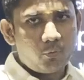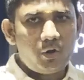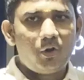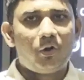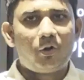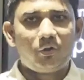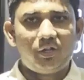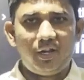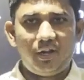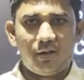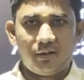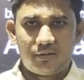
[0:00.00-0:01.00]
moving on to
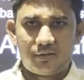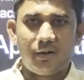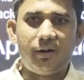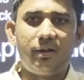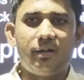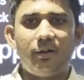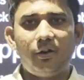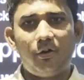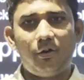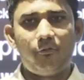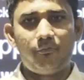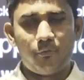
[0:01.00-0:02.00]
the third
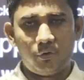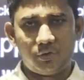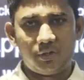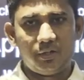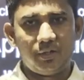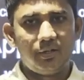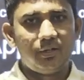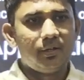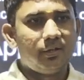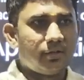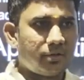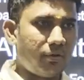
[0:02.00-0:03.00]
law of motion.
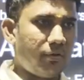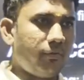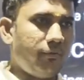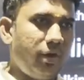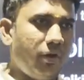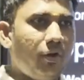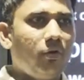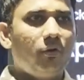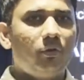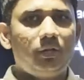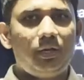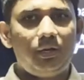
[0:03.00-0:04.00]
So we all
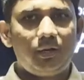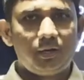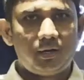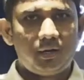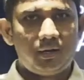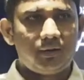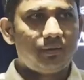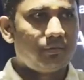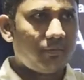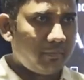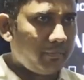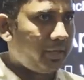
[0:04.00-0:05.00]
know the
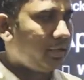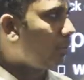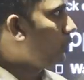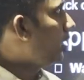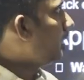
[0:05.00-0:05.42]
better